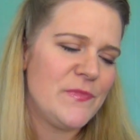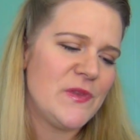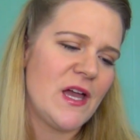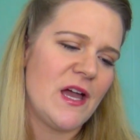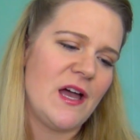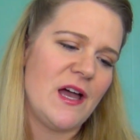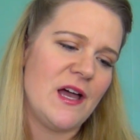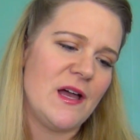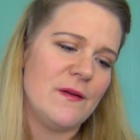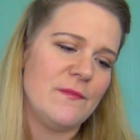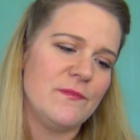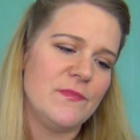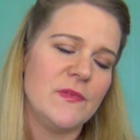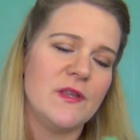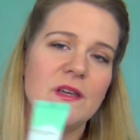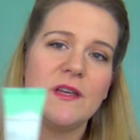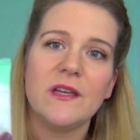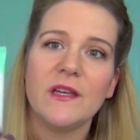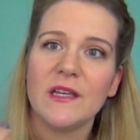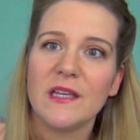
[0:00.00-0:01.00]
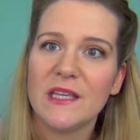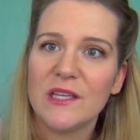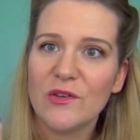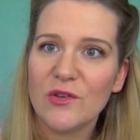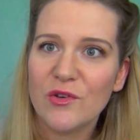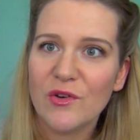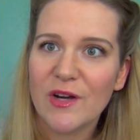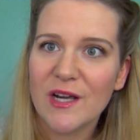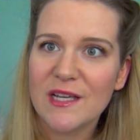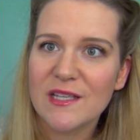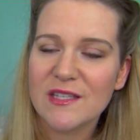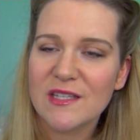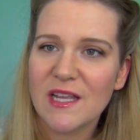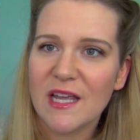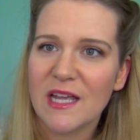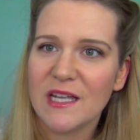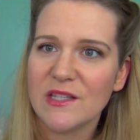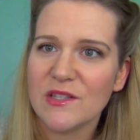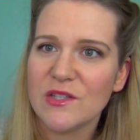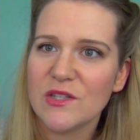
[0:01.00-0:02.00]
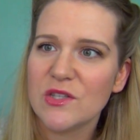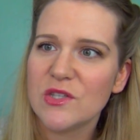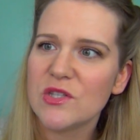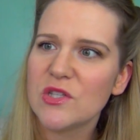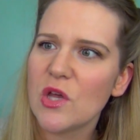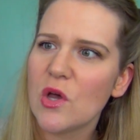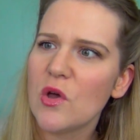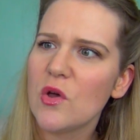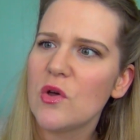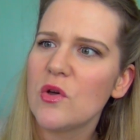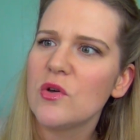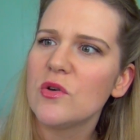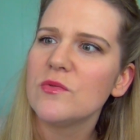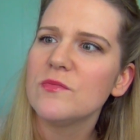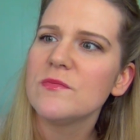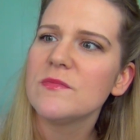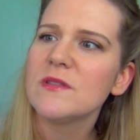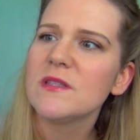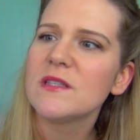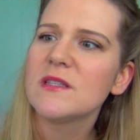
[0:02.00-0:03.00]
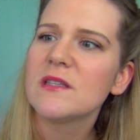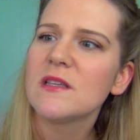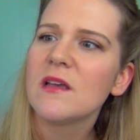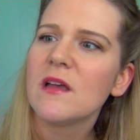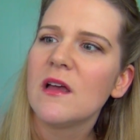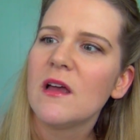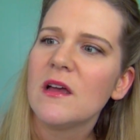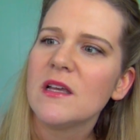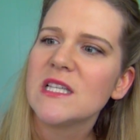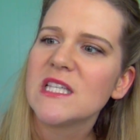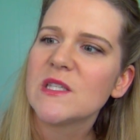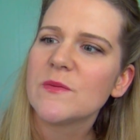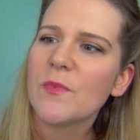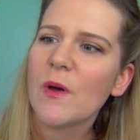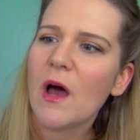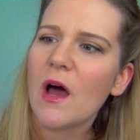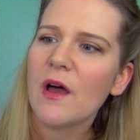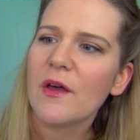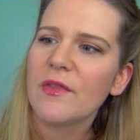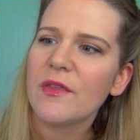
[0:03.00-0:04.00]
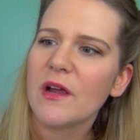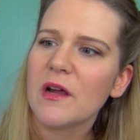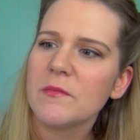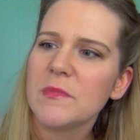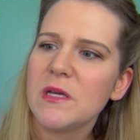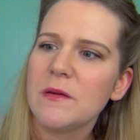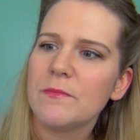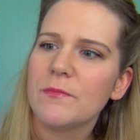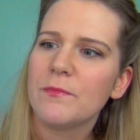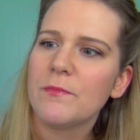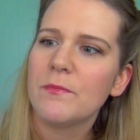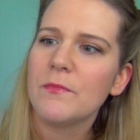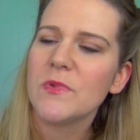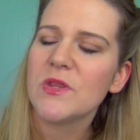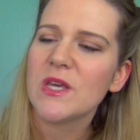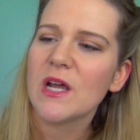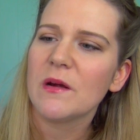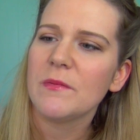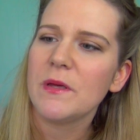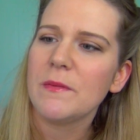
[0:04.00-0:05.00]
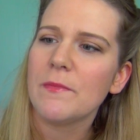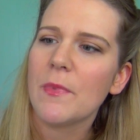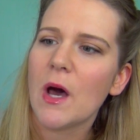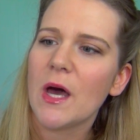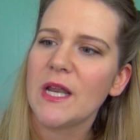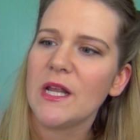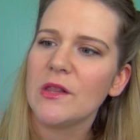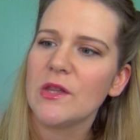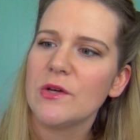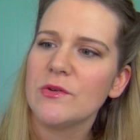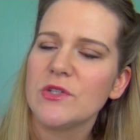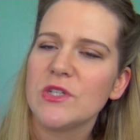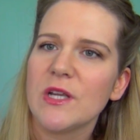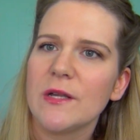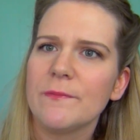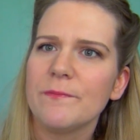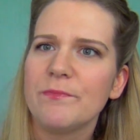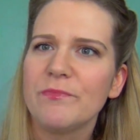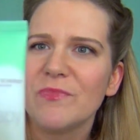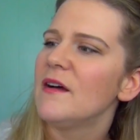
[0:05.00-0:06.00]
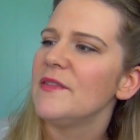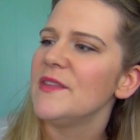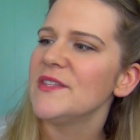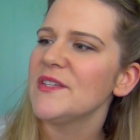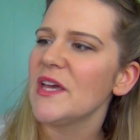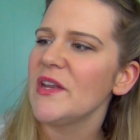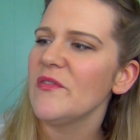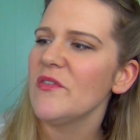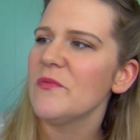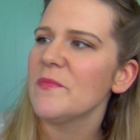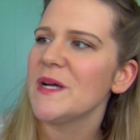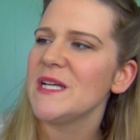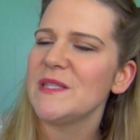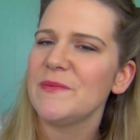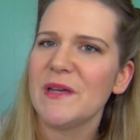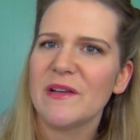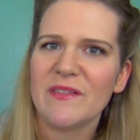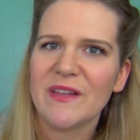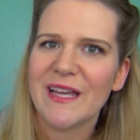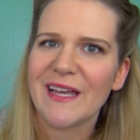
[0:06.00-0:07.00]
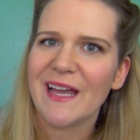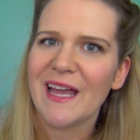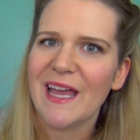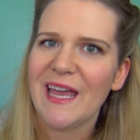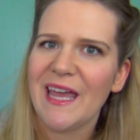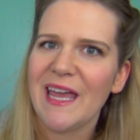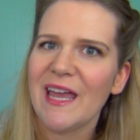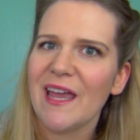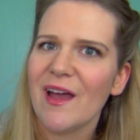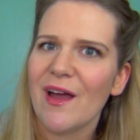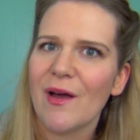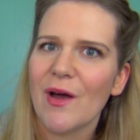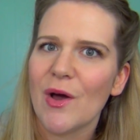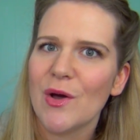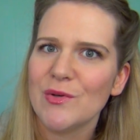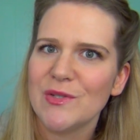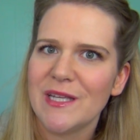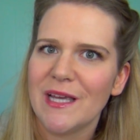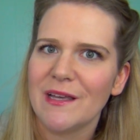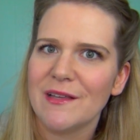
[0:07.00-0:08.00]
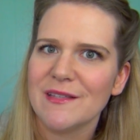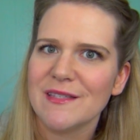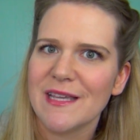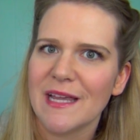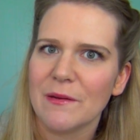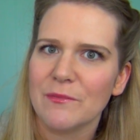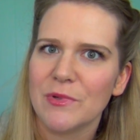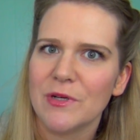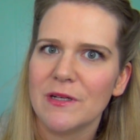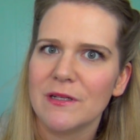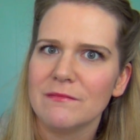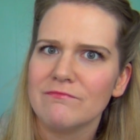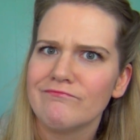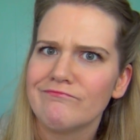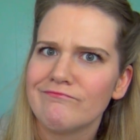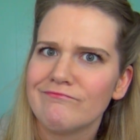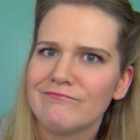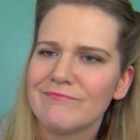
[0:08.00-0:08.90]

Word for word: Um, Gilchrist and Soames Spa Therapy, Therapy Body Lotion. This kind of reminds me of like a hotel sample.